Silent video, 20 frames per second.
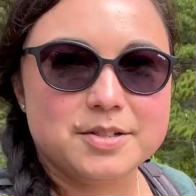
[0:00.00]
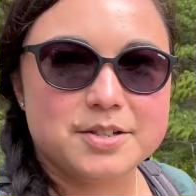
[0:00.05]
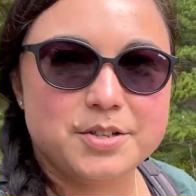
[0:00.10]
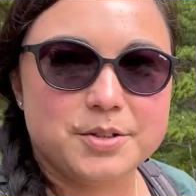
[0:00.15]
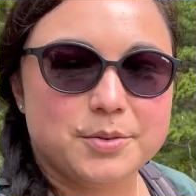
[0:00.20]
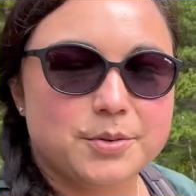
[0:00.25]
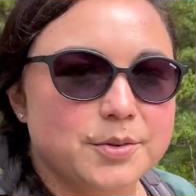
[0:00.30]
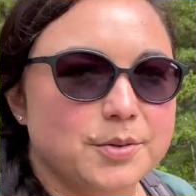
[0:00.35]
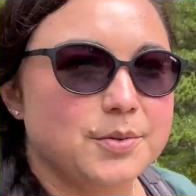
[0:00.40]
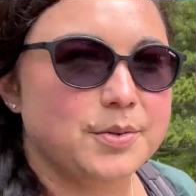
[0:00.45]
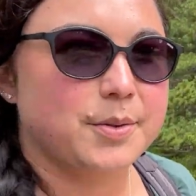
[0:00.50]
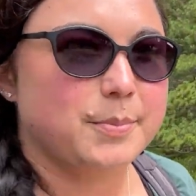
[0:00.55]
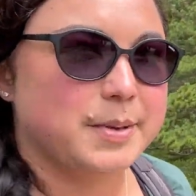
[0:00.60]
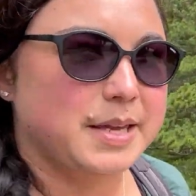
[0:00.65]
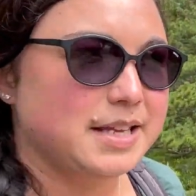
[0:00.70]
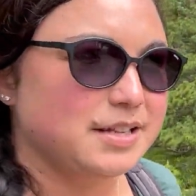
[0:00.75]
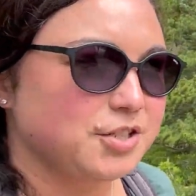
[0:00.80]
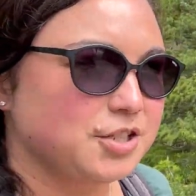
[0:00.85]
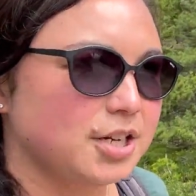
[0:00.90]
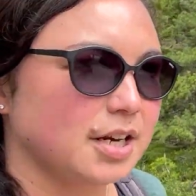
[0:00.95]
to the
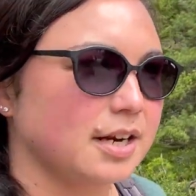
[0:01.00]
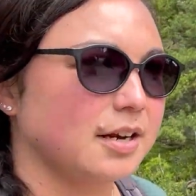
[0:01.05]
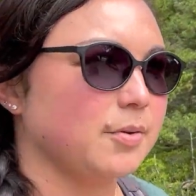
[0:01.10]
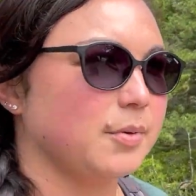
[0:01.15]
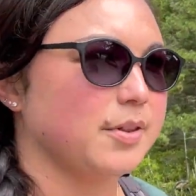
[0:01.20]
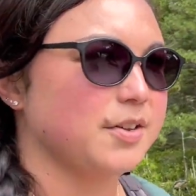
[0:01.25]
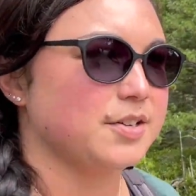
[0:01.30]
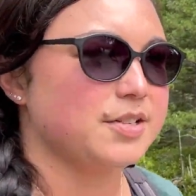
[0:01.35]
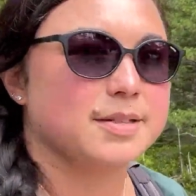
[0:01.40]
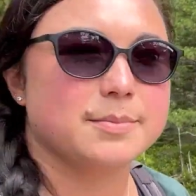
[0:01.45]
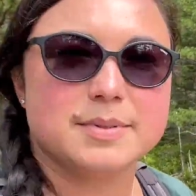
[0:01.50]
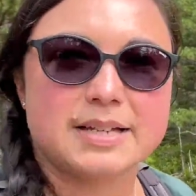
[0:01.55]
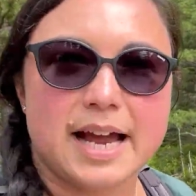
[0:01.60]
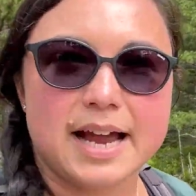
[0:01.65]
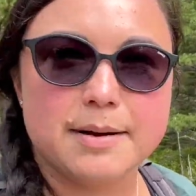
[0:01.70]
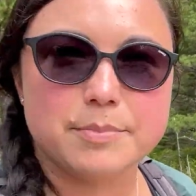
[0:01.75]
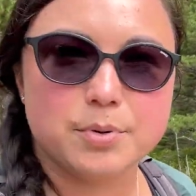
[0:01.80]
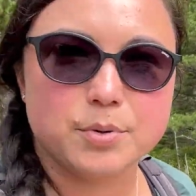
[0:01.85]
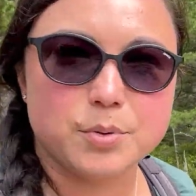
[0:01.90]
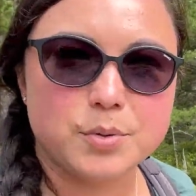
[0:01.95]
beach where there's some
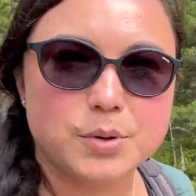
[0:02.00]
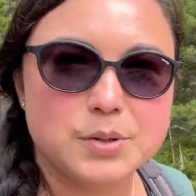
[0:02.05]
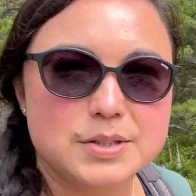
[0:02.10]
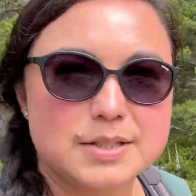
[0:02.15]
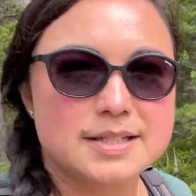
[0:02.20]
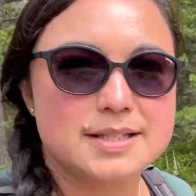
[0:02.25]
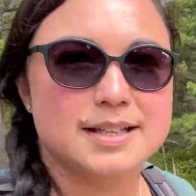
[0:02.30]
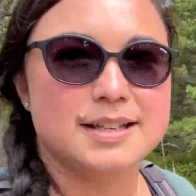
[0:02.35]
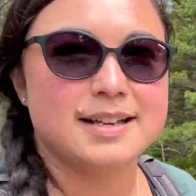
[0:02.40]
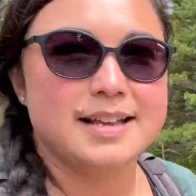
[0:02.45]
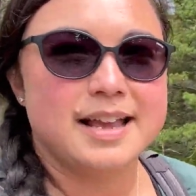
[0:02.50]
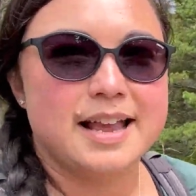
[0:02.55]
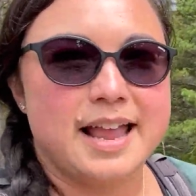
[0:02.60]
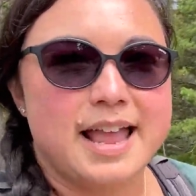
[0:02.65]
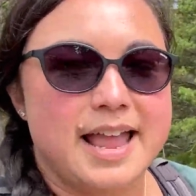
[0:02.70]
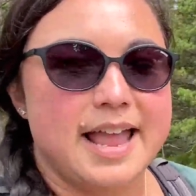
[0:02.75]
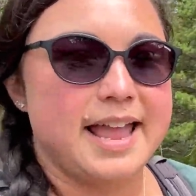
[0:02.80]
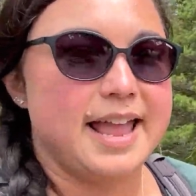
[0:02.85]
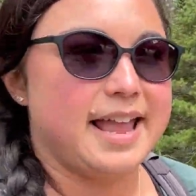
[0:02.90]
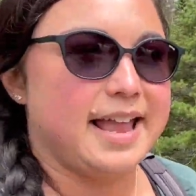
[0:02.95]
tide pools,
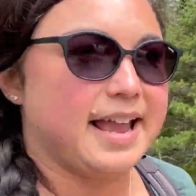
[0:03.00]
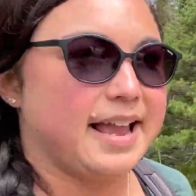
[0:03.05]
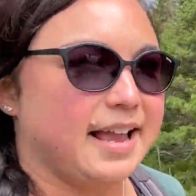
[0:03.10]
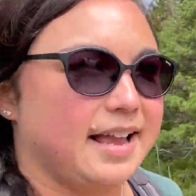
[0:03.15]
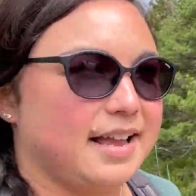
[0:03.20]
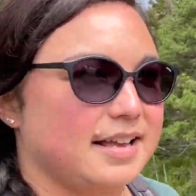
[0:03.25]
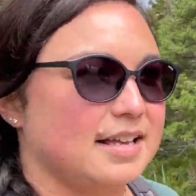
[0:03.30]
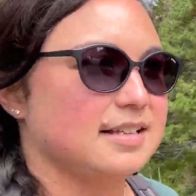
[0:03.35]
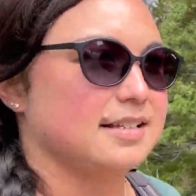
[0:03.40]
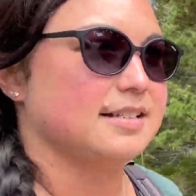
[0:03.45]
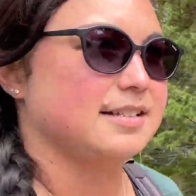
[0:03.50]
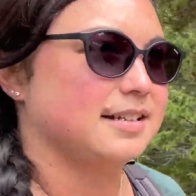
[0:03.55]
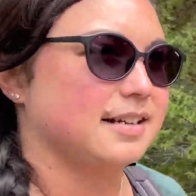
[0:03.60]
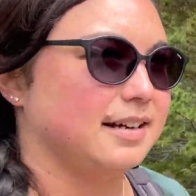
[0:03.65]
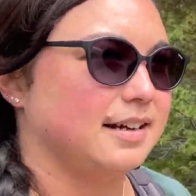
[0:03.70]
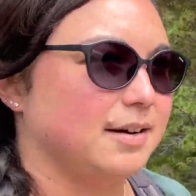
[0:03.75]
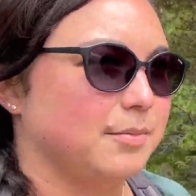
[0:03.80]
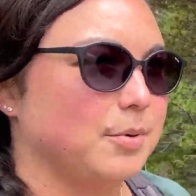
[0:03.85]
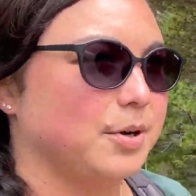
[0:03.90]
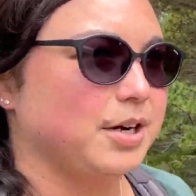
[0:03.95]
and
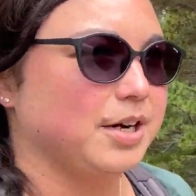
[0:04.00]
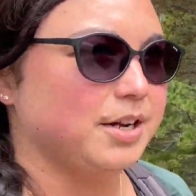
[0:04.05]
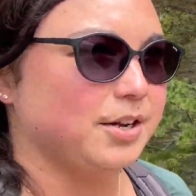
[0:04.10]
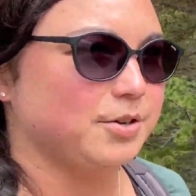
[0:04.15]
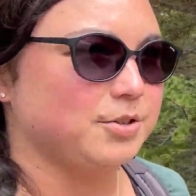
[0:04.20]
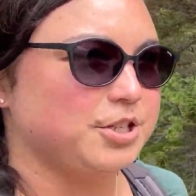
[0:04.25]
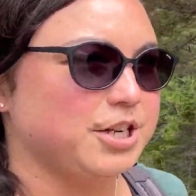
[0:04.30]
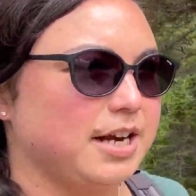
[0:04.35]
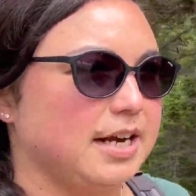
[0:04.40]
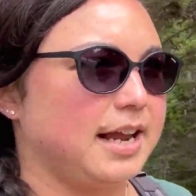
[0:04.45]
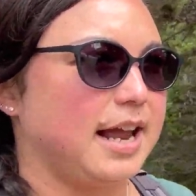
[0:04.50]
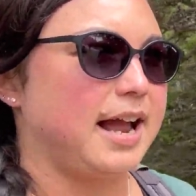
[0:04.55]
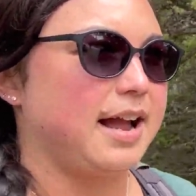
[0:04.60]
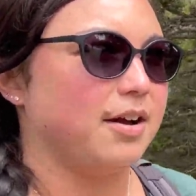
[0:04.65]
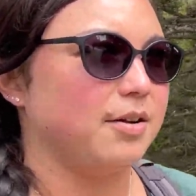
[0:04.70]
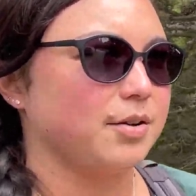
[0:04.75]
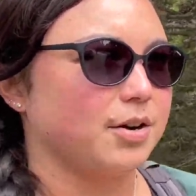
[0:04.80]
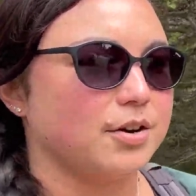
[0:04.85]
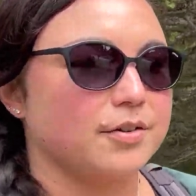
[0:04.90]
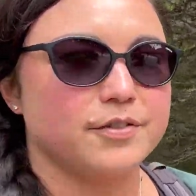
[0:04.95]
we're gonna go check
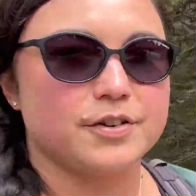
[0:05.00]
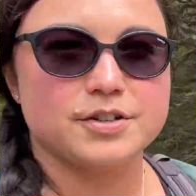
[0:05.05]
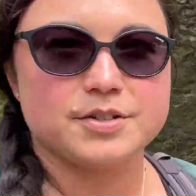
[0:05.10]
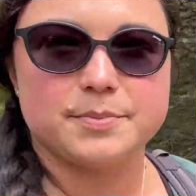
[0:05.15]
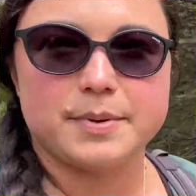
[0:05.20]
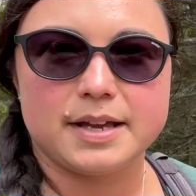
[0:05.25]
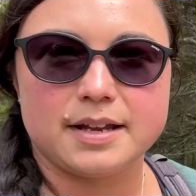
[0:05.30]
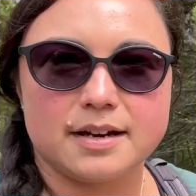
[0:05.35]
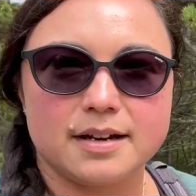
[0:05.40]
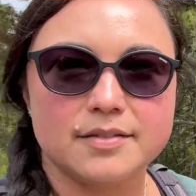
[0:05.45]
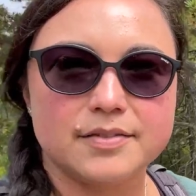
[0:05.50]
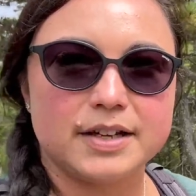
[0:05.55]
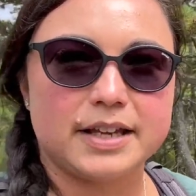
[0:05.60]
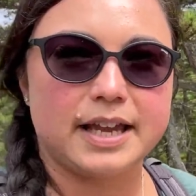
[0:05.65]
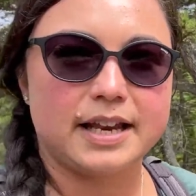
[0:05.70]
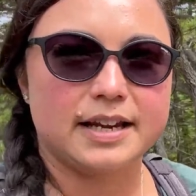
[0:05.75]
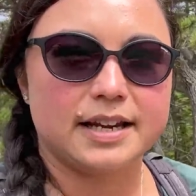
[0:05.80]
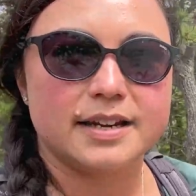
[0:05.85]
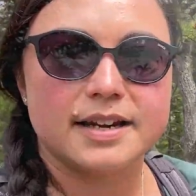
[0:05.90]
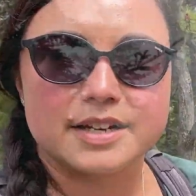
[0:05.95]
out our first bit of
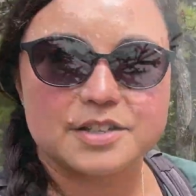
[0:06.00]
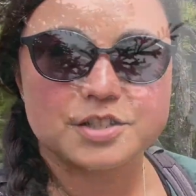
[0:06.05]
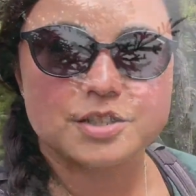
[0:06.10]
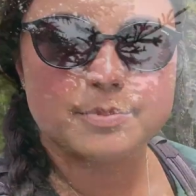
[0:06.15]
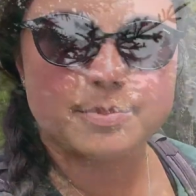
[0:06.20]
Acadia National